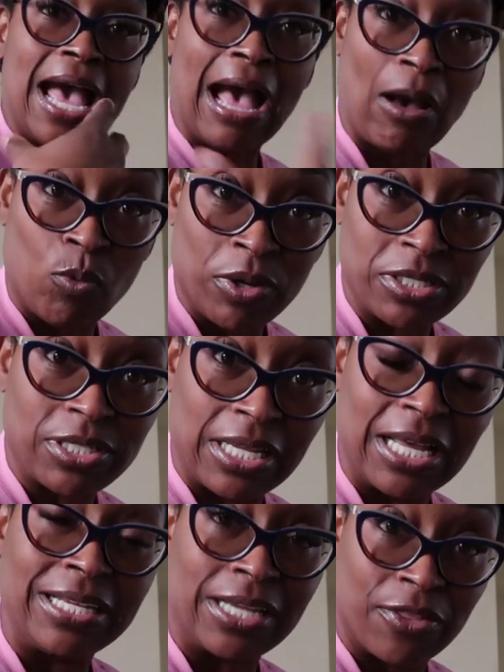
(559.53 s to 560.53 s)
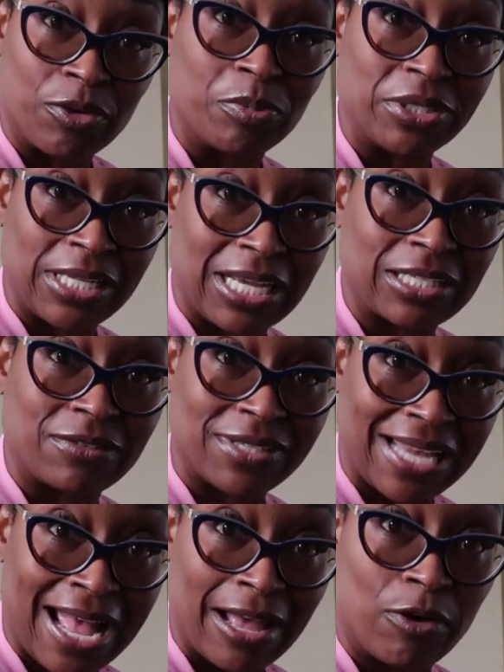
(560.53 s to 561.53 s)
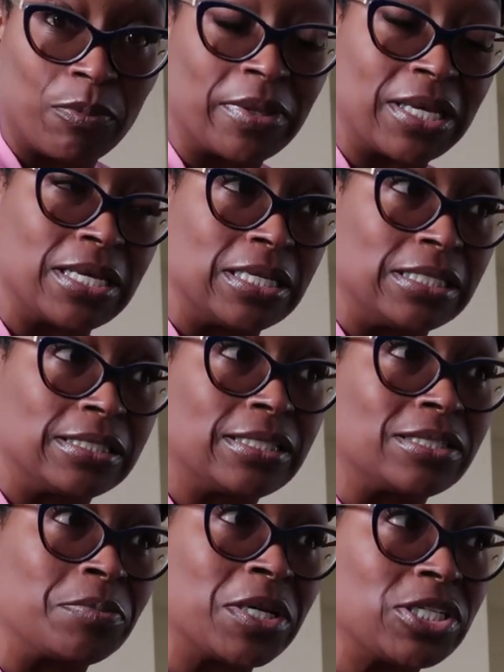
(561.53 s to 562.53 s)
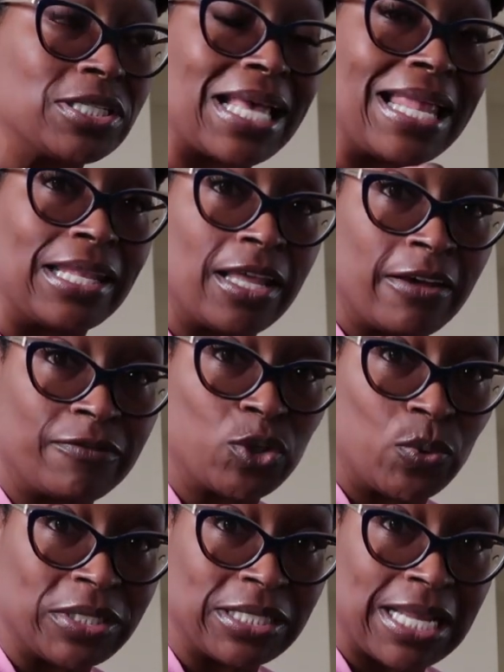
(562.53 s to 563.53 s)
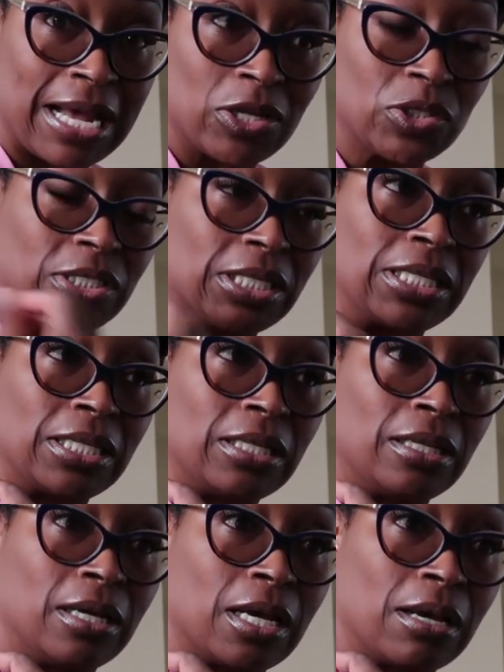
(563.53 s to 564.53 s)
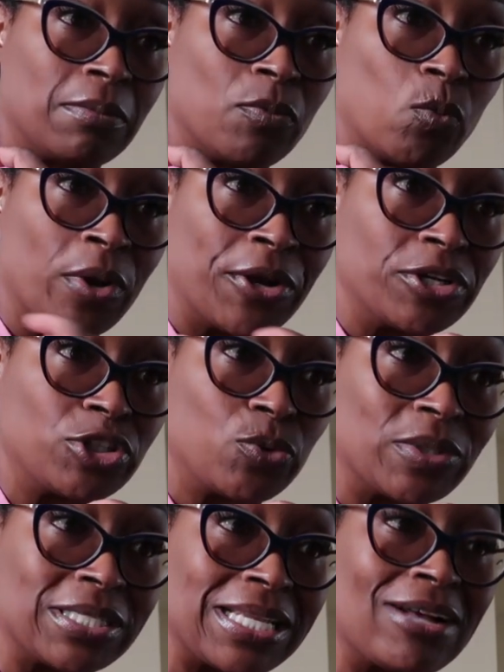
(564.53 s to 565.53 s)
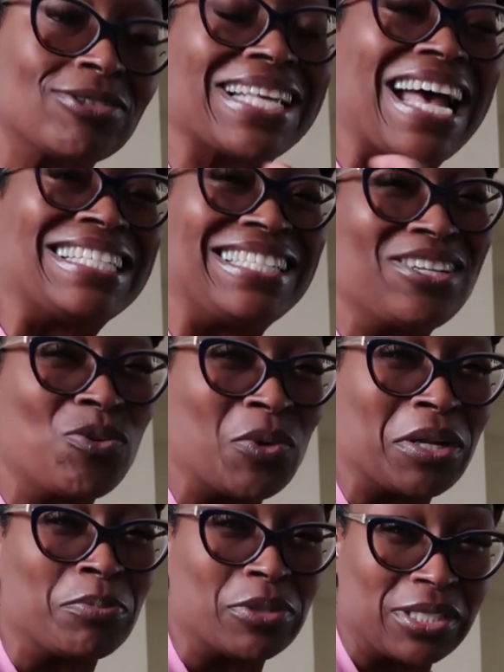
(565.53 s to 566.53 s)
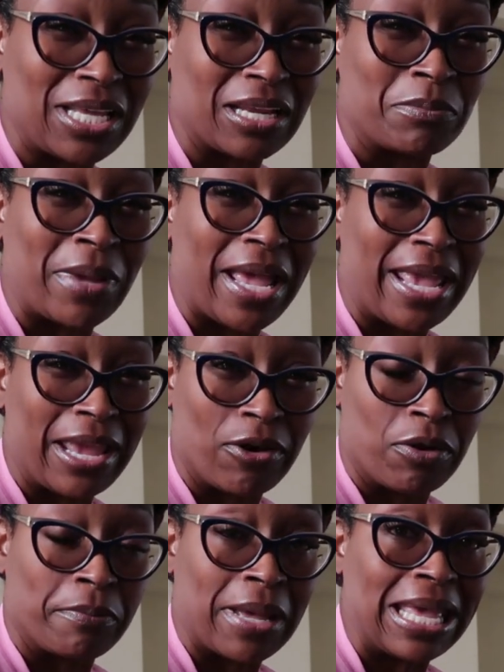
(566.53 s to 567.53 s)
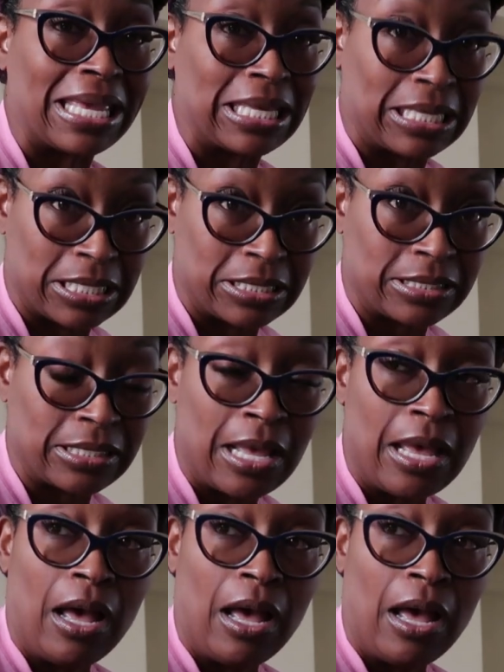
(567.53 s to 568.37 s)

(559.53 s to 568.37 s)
I wanted another protective style, because as much as I love twist outs and wearing twist outs, I still want to protect my hair and my ends.